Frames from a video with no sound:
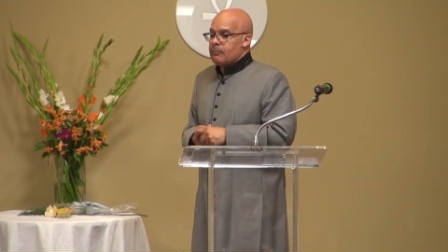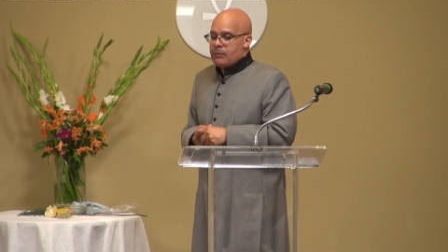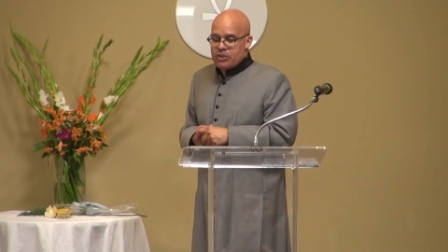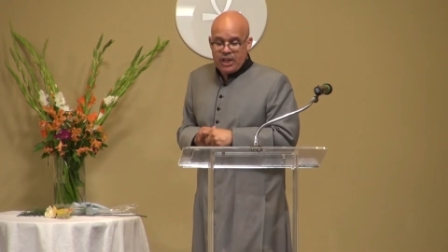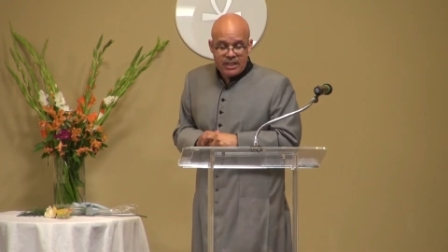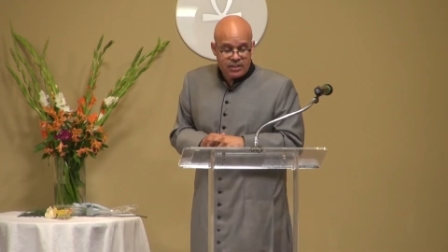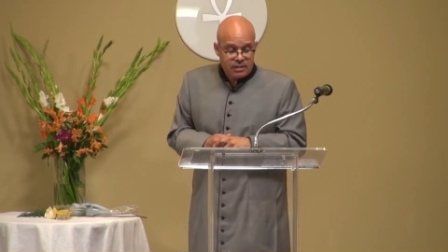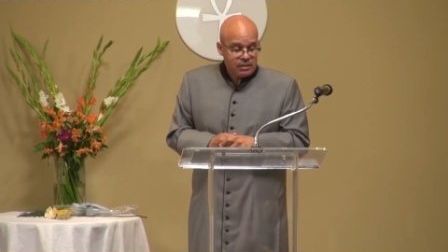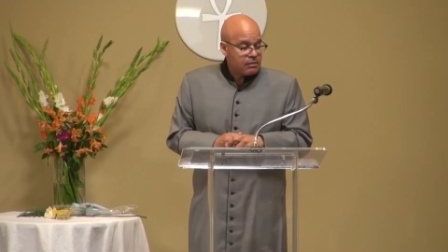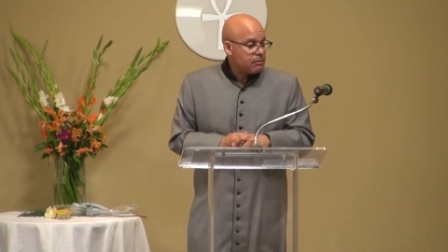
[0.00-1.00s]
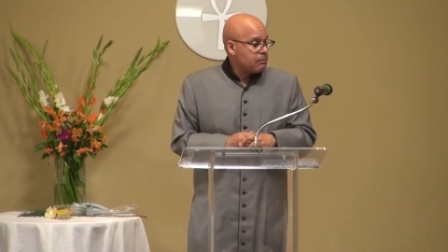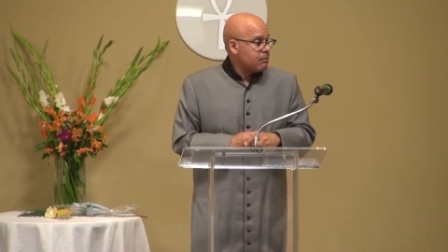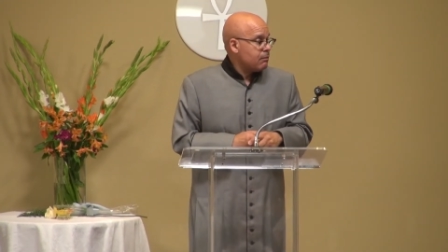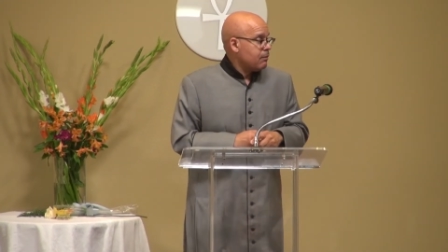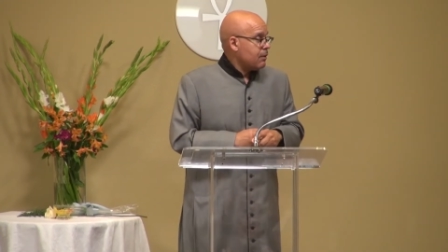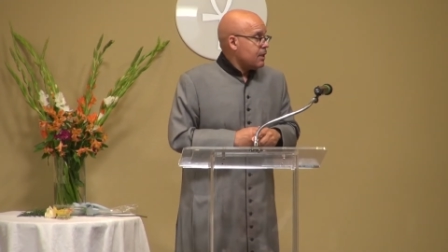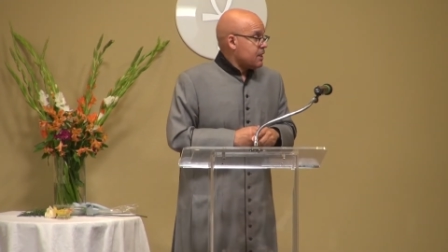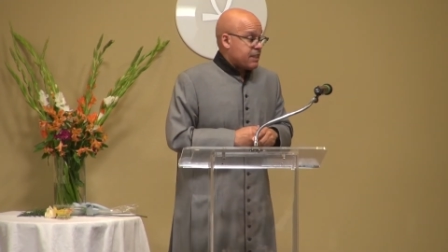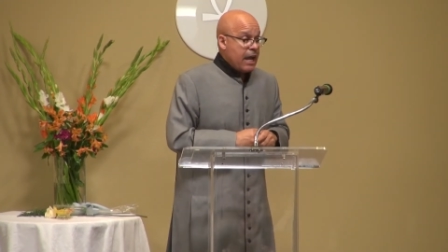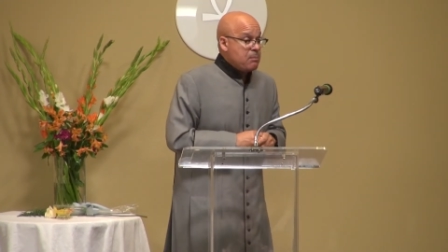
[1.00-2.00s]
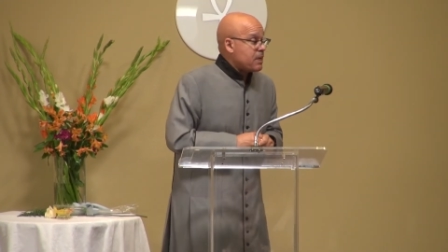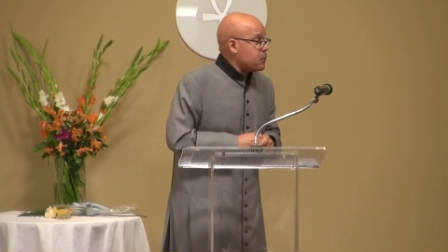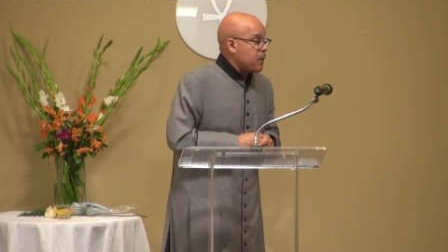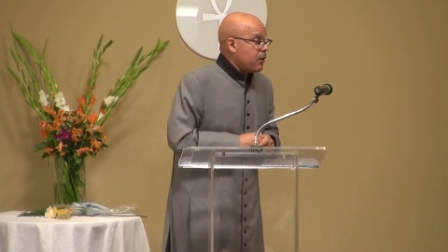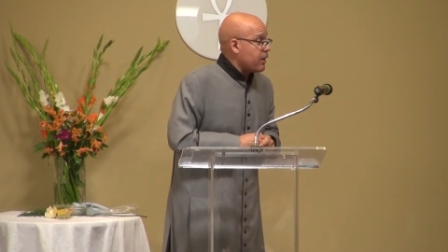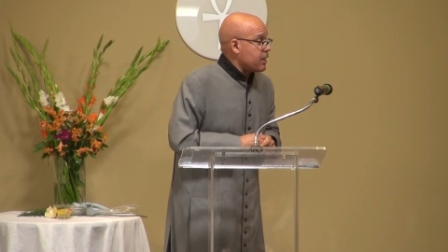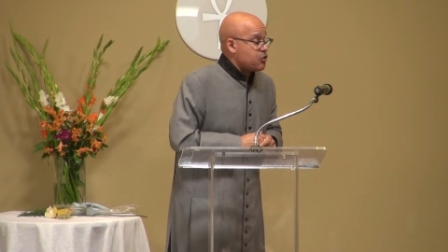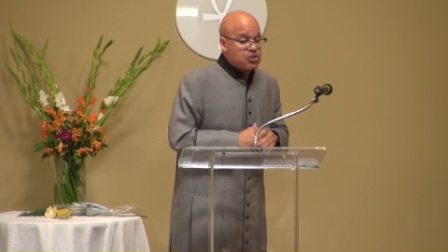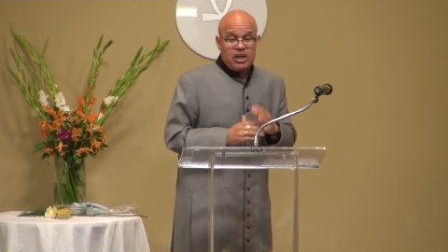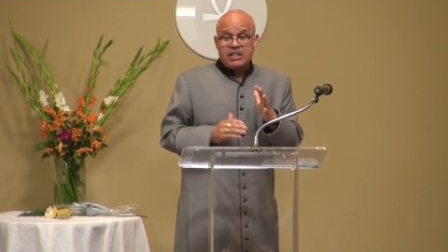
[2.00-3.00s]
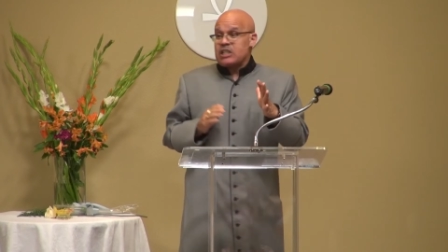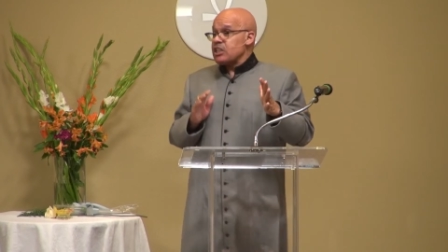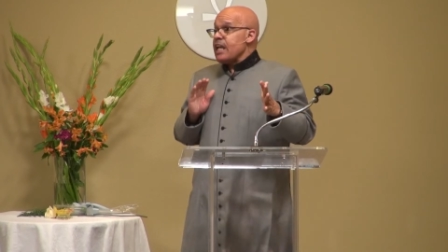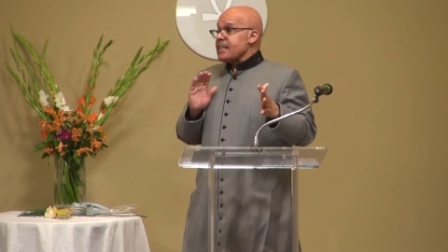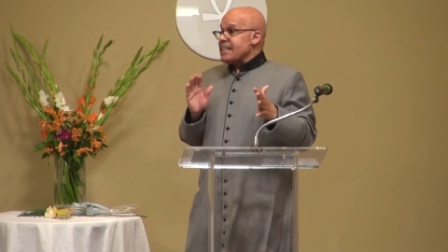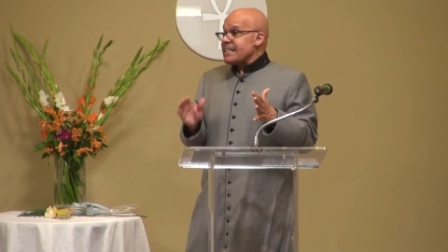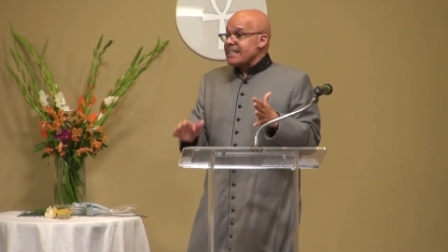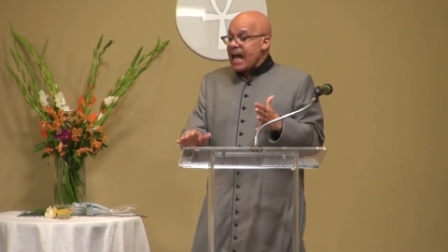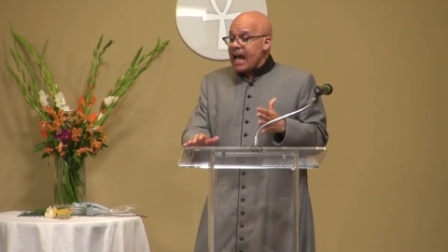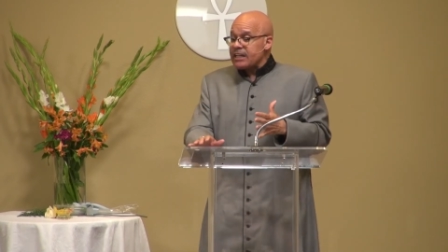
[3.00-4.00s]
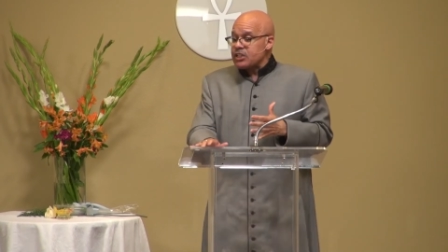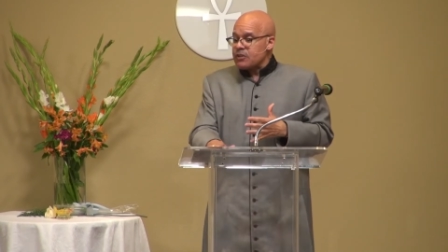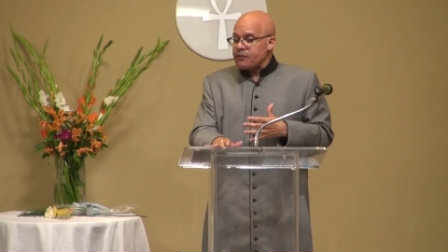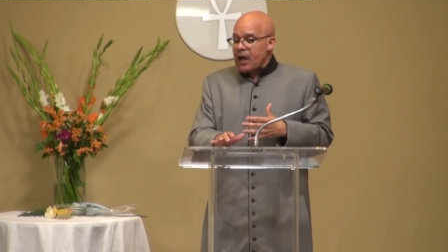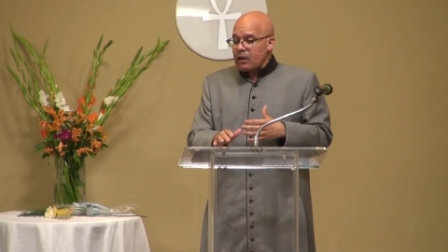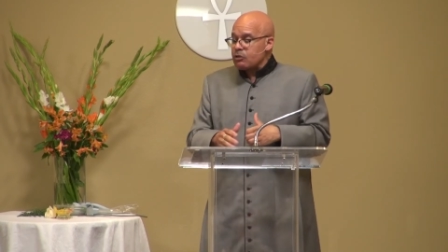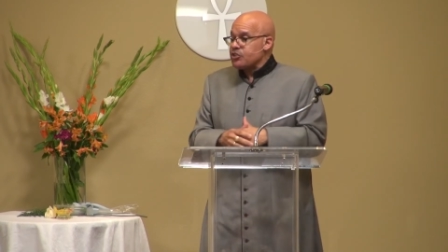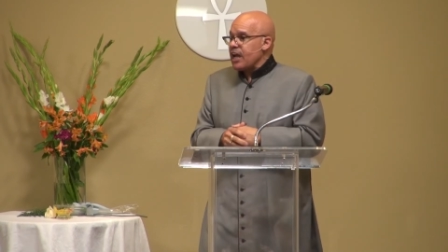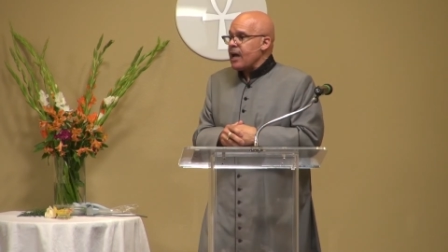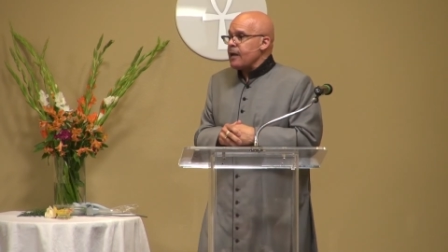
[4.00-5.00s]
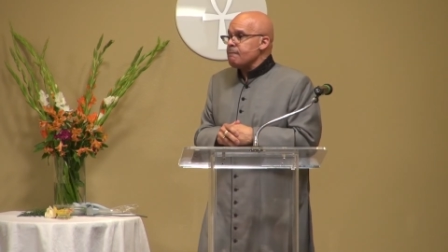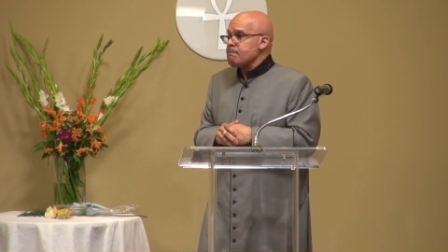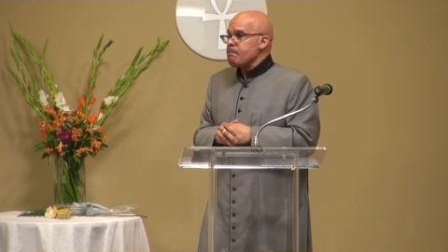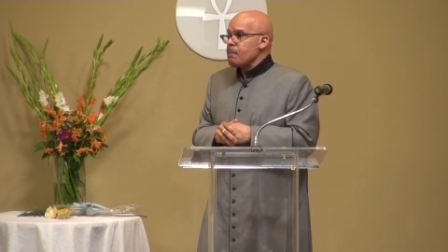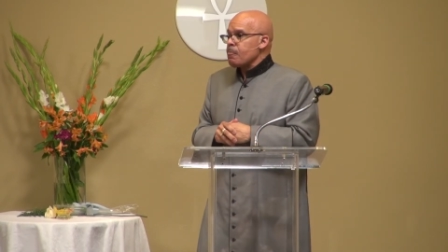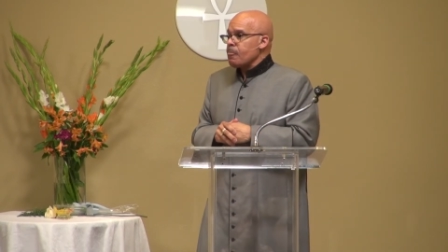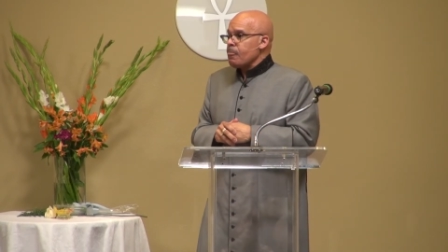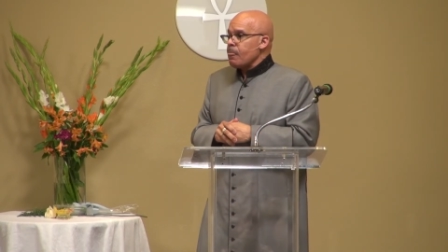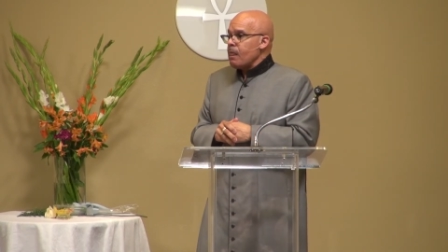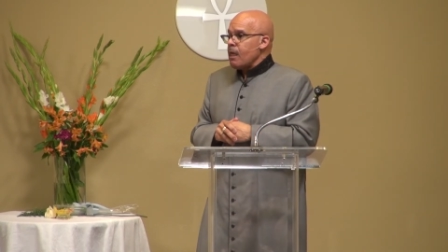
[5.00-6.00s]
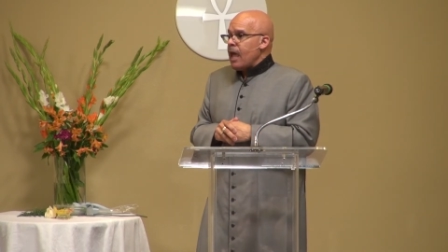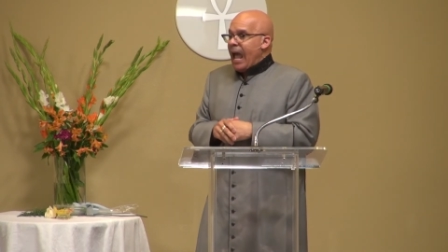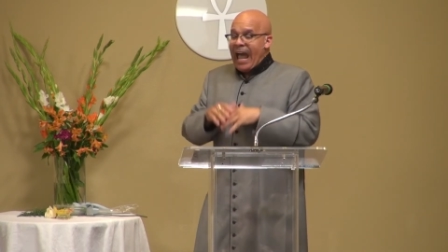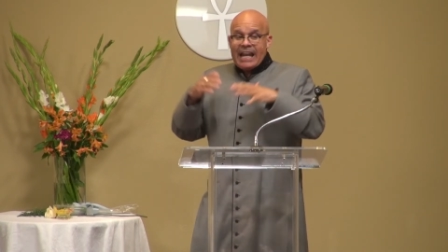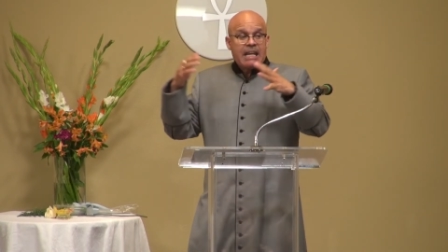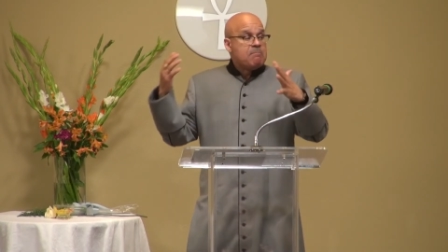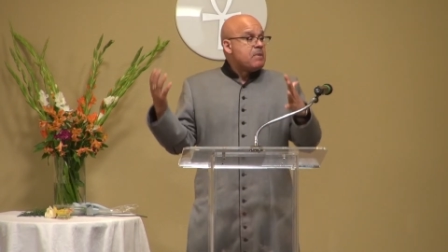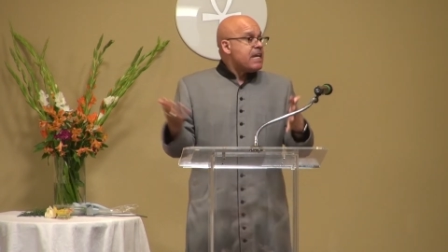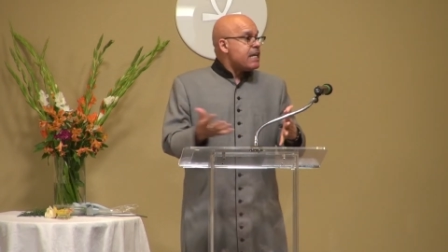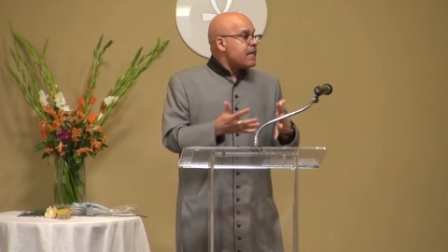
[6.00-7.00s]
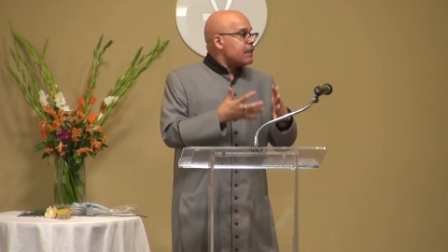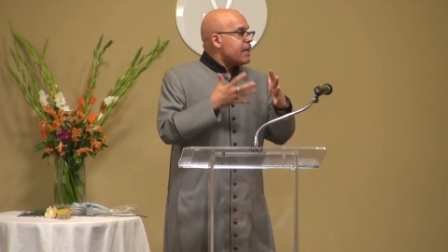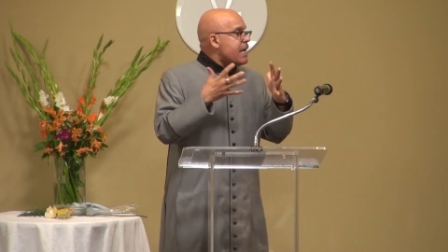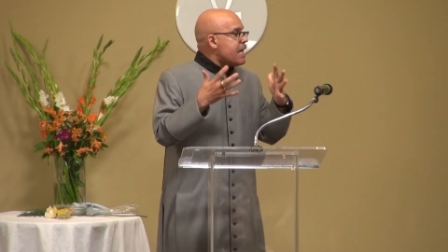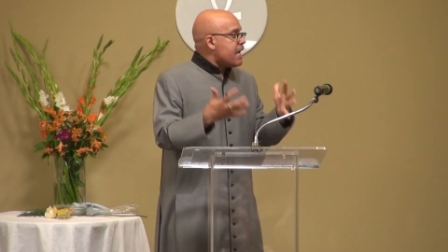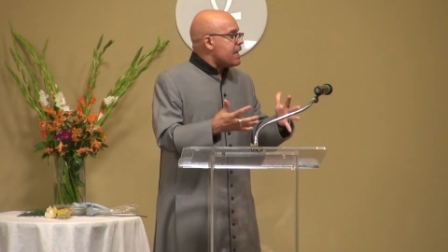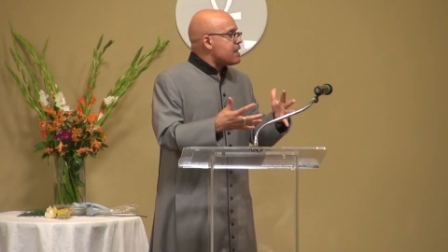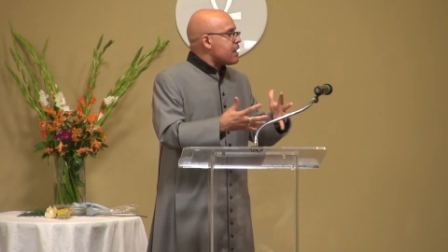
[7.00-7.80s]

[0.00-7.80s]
Jesus, same experience. Jesus decides to follow John, and immediately he ends